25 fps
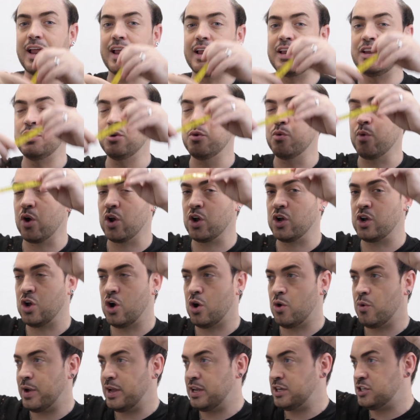you are
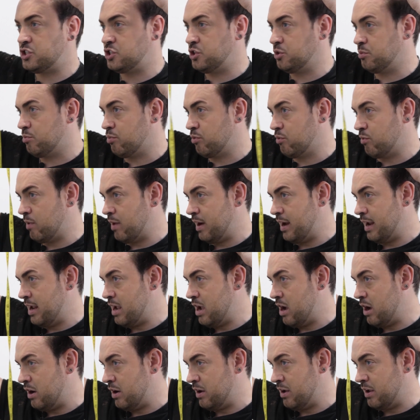going to
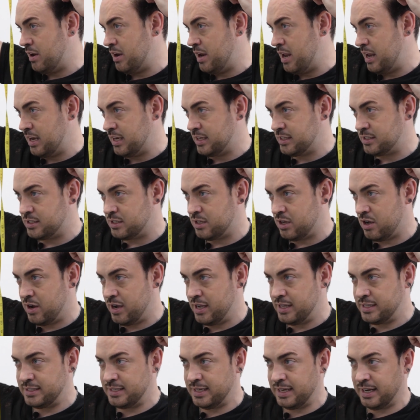bring on the
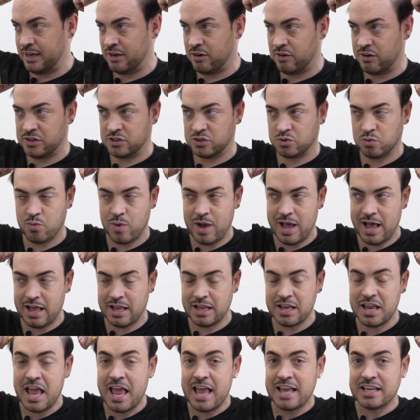sides here as
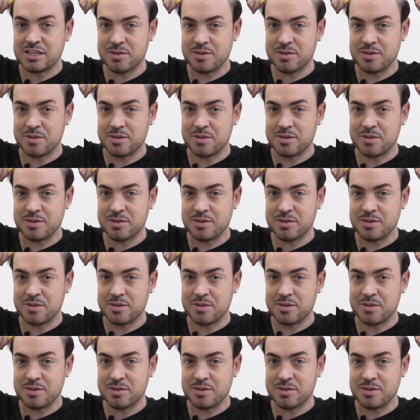well